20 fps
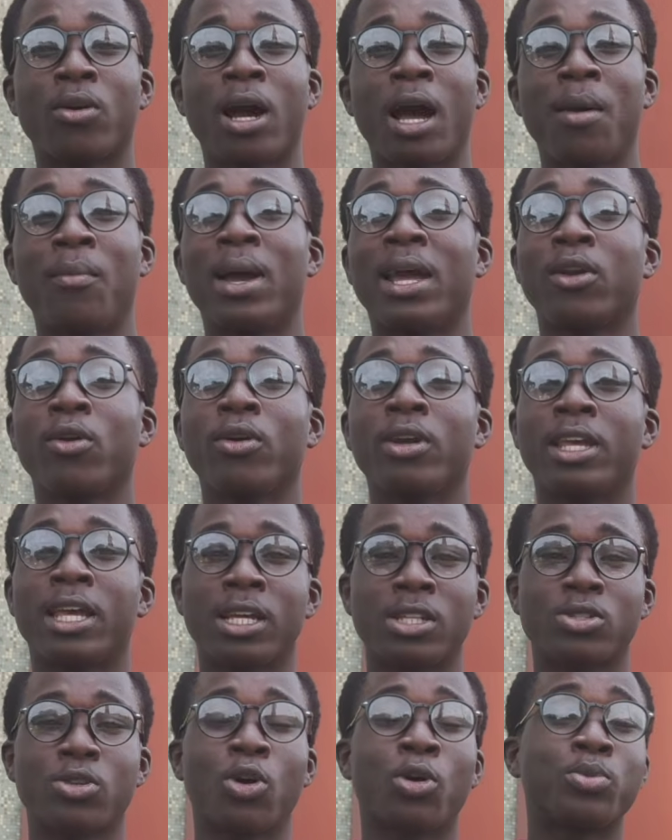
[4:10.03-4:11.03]
I might not
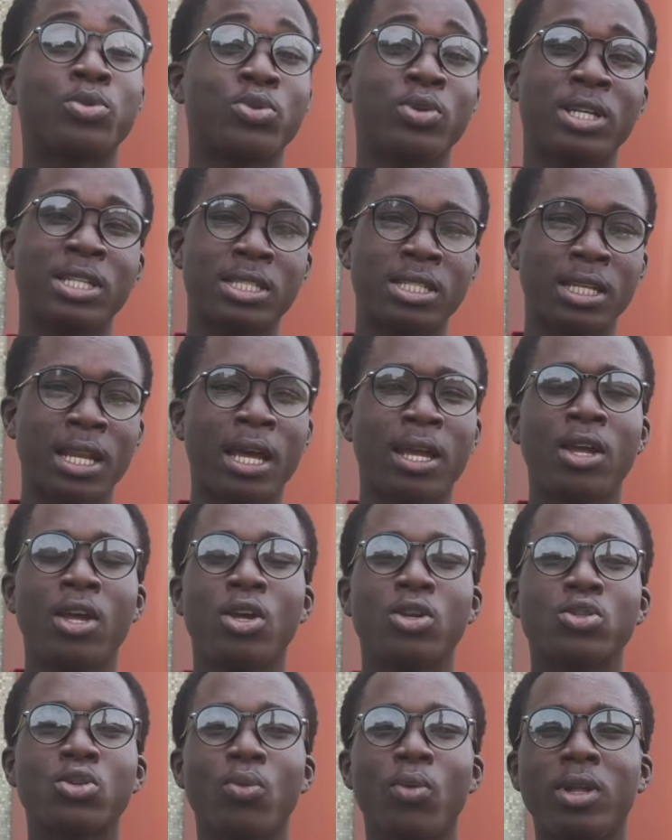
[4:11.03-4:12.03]
get up to 89.
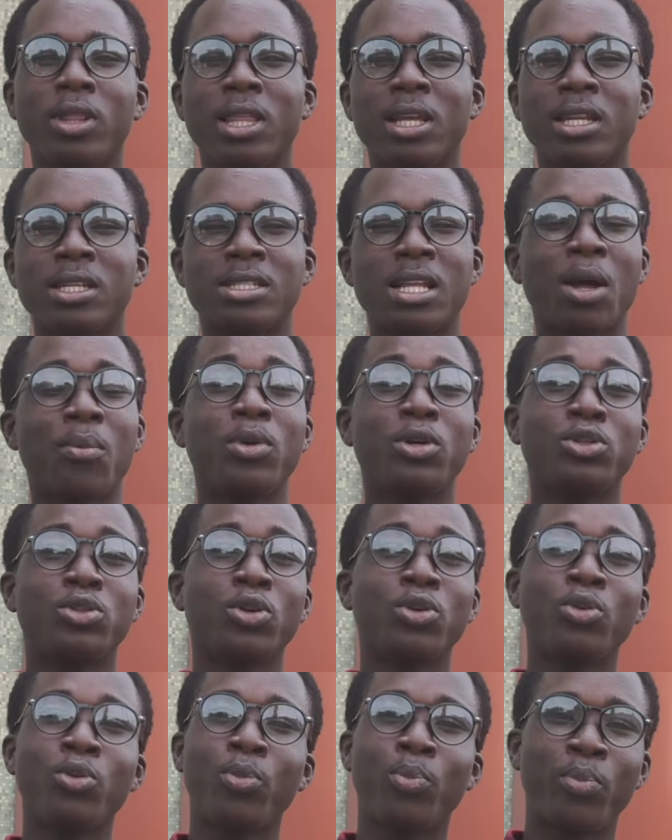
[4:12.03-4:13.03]
So one thing is that make
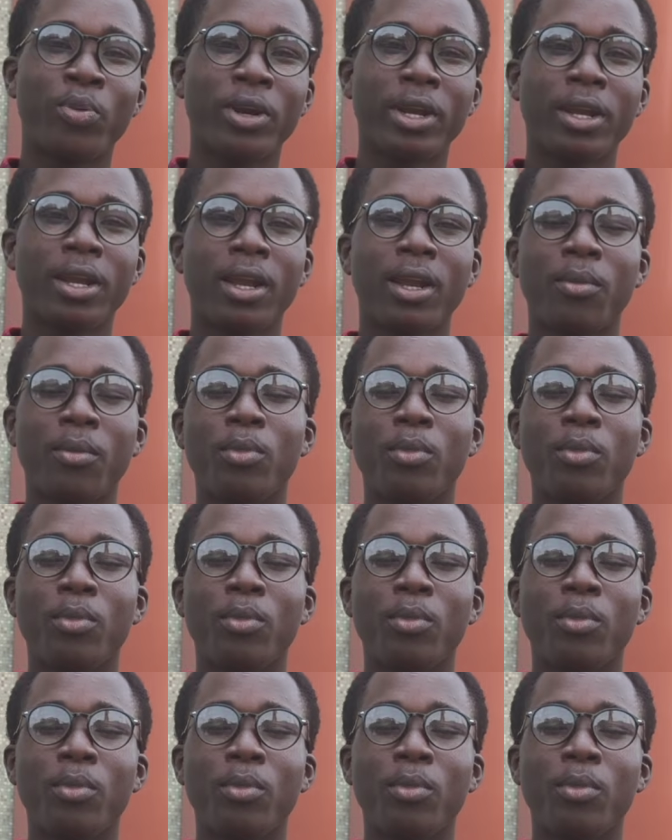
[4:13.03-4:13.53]
sure you pray.